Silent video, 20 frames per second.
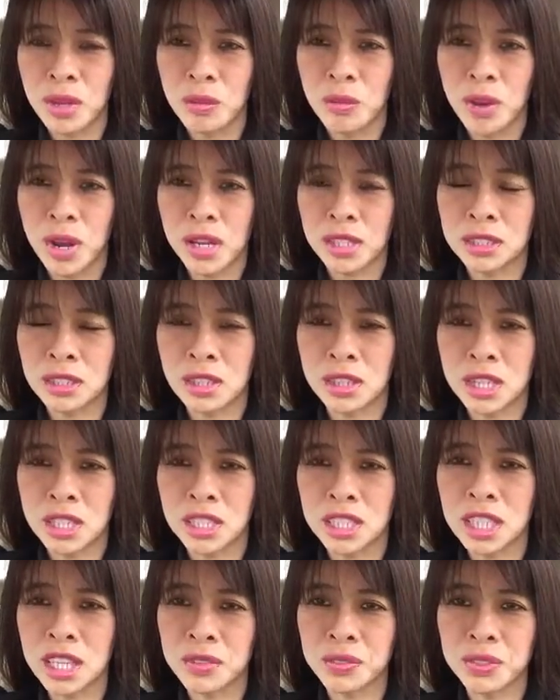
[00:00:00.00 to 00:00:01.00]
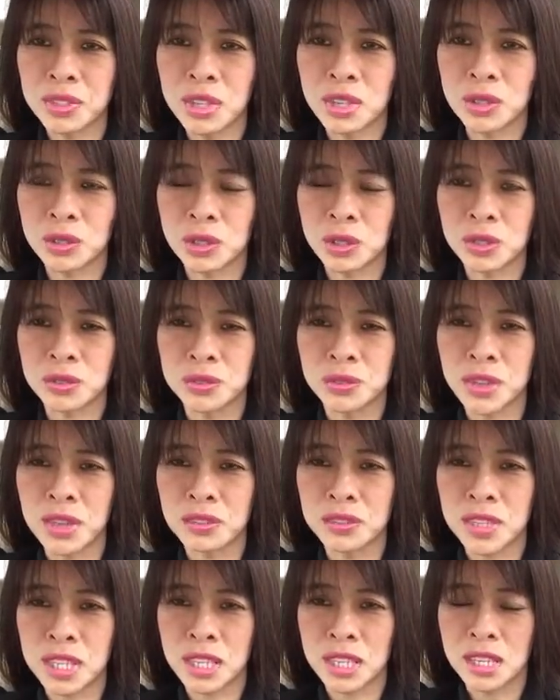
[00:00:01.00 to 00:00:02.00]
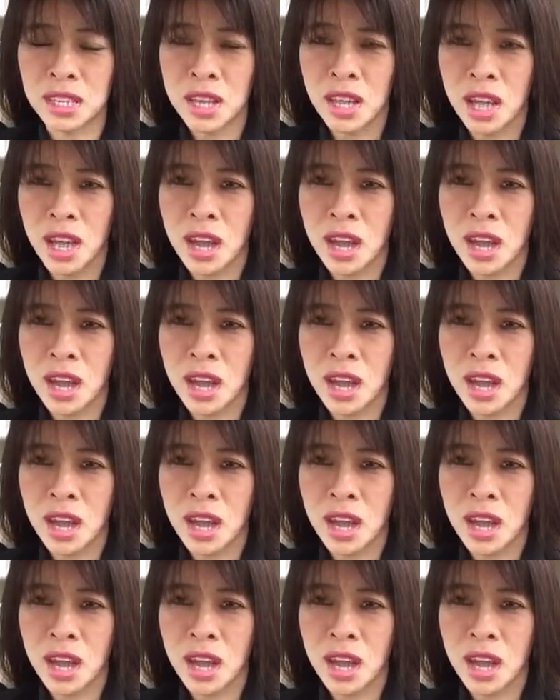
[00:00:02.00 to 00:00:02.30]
where it's going to shift you to $50,